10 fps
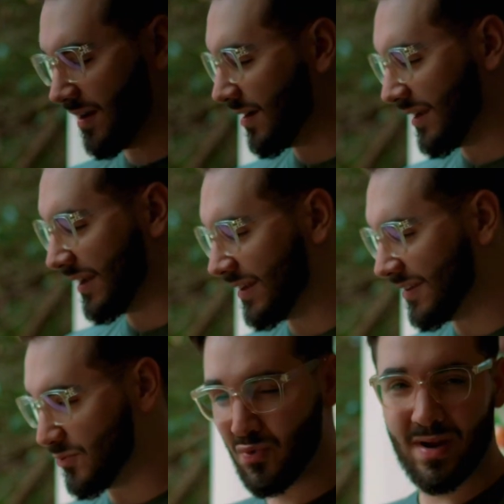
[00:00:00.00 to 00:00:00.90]
I
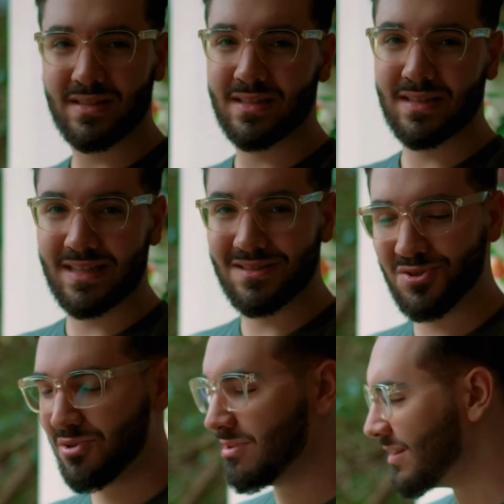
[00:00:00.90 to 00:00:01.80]
rent this
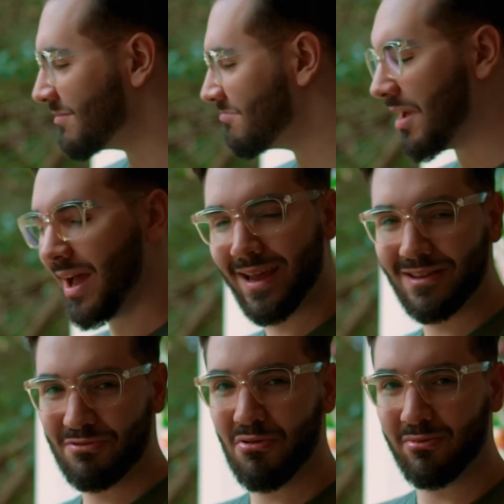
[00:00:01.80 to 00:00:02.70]
unit, I
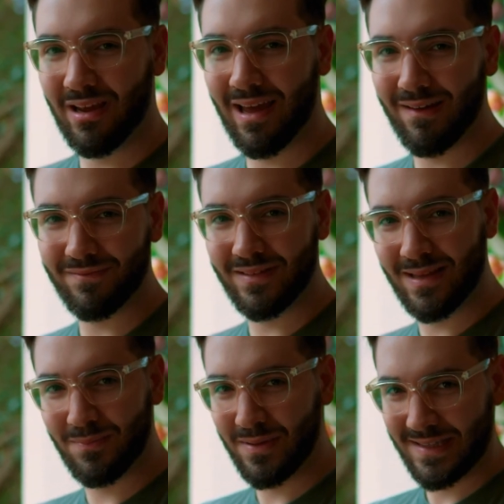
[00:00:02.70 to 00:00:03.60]
don't have the
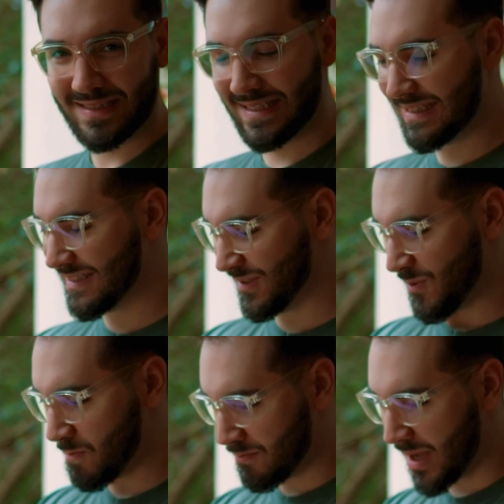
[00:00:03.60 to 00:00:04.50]
ability to
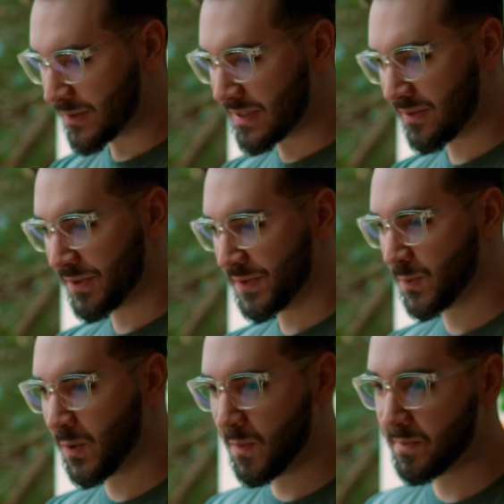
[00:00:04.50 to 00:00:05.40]
mount it on the
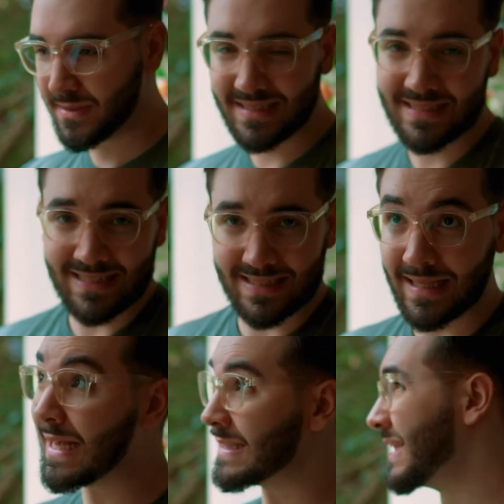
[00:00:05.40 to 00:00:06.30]
wall. But this is a
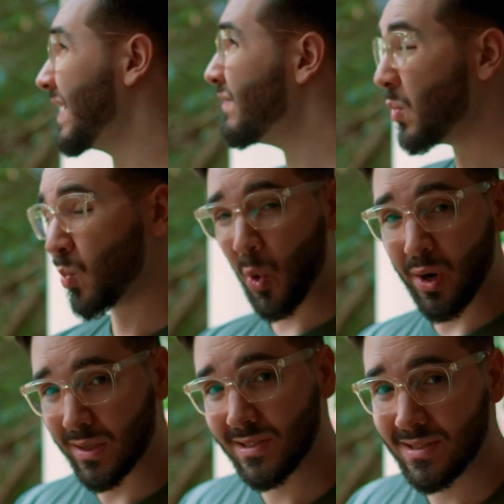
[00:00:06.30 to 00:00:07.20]
test. If it
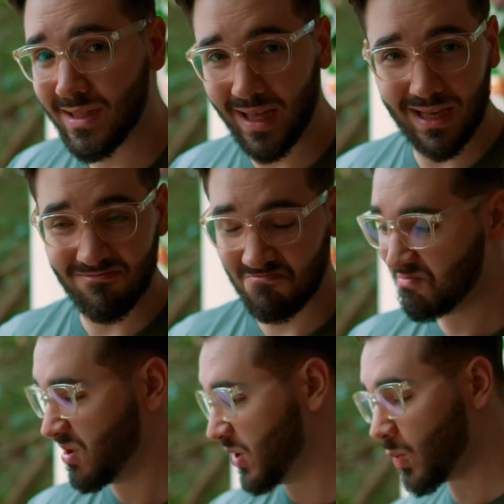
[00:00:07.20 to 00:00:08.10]
works, then
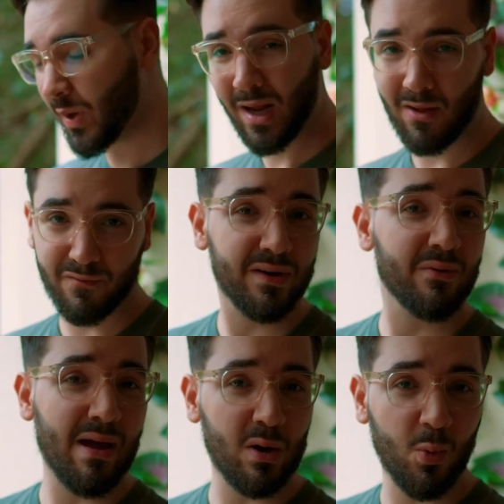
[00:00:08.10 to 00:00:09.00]
you know what, I'll
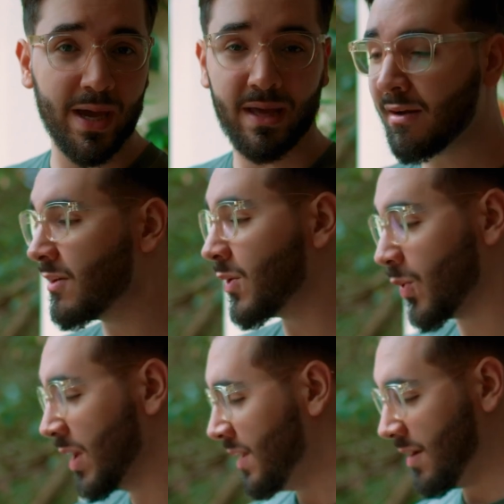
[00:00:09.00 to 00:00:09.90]
figure out a way. I don't know,
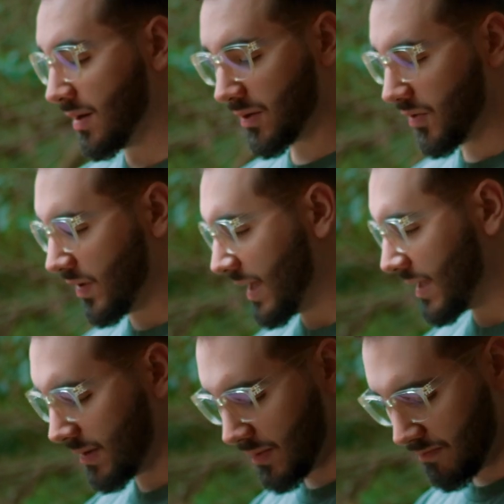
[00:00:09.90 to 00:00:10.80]
I'll create
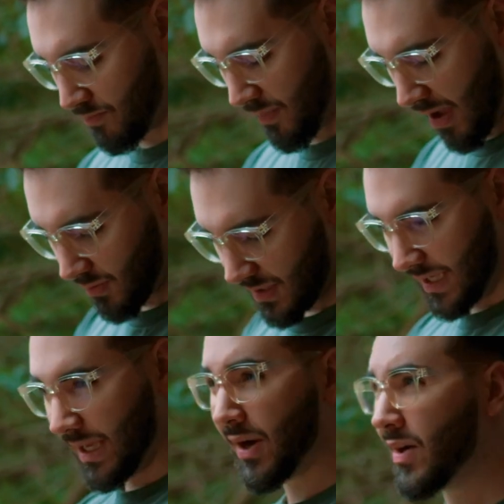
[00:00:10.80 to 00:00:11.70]
a mount
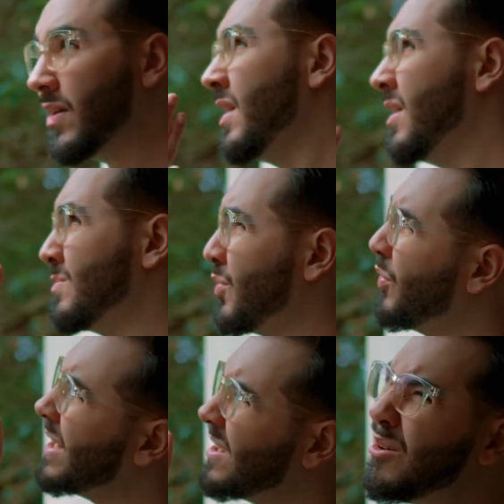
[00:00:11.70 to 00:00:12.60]
here
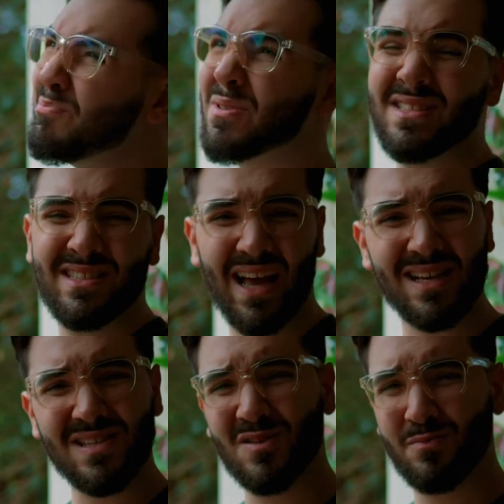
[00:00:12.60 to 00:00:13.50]
pointing up, because he
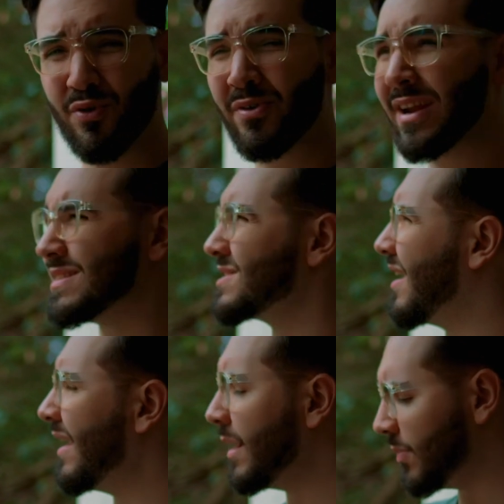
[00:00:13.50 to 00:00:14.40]
has to point at the
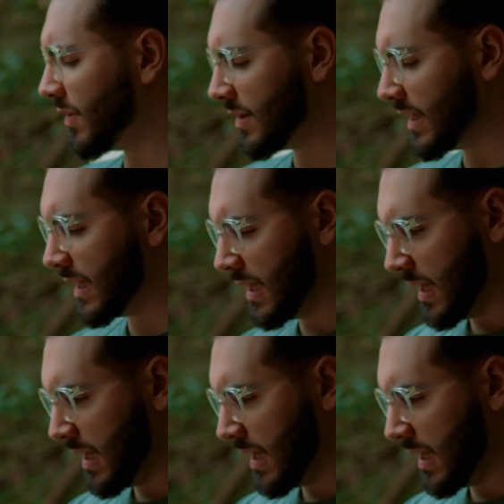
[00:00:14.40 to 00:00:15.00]
sky apparently.